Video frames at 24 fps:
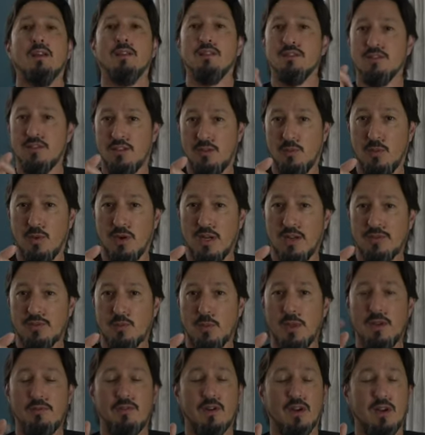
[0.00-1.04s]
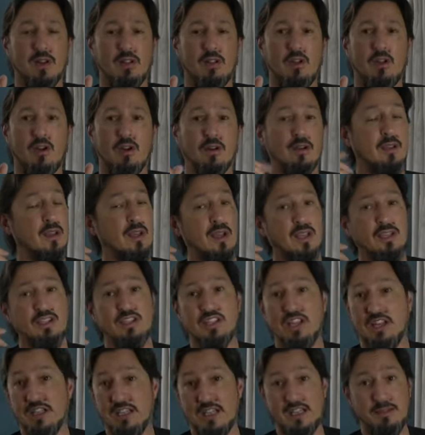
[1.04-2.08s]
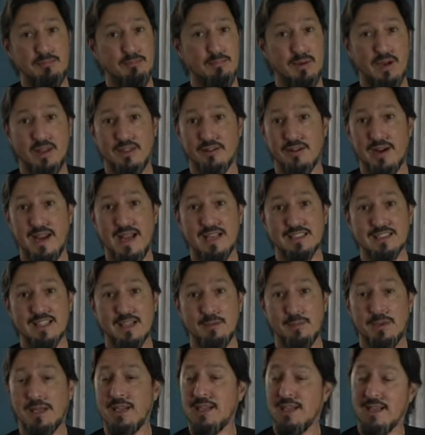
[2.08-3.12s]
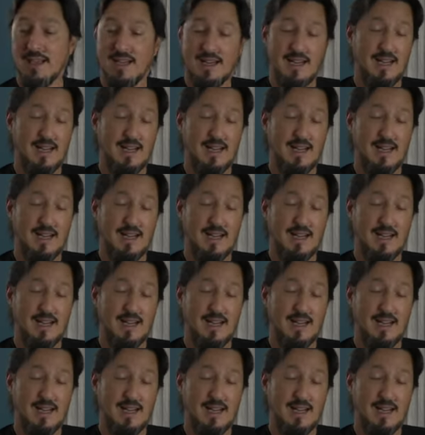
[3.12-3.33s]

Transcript: So you won't have to wait very long. You needn't bother asking me.